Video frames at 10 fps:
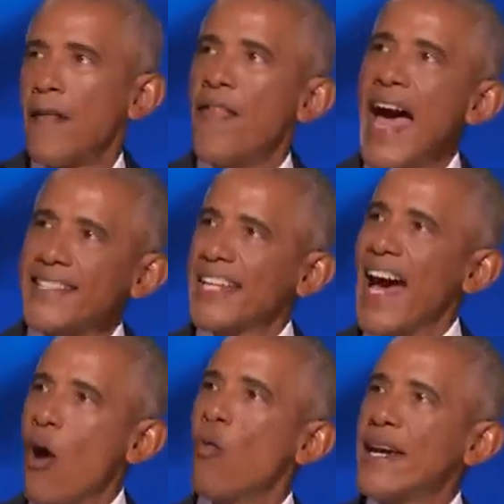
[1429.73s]
That's
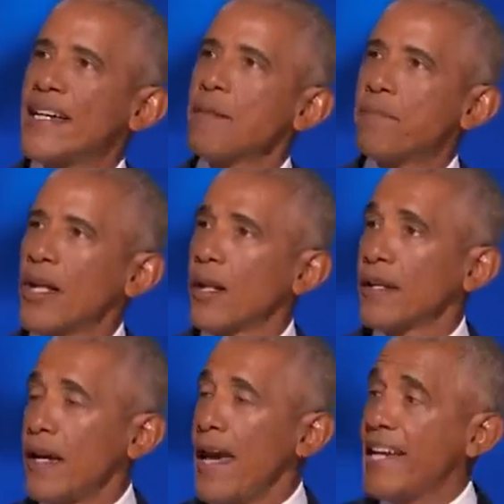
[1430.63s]
how we can build
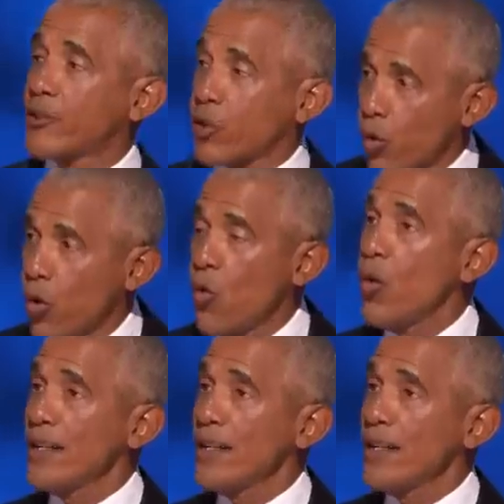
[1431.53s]
a true